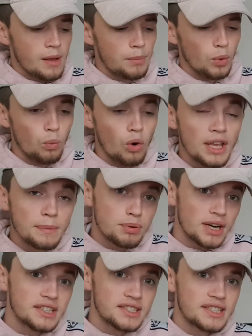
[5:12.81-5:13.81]
But what he
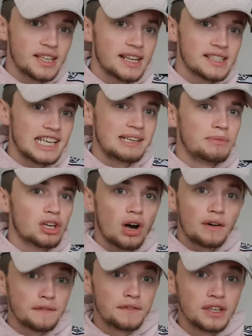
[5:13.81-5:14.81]
brings to that team, the
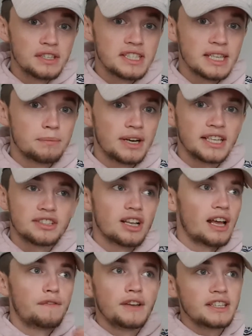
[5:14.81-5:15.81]
confidence he brings,
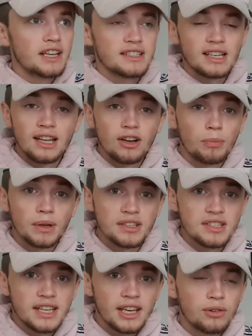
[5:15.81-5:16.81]
like if he does a little bit of
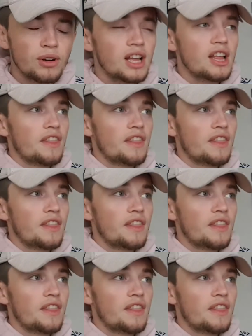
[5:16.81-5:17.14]
skill,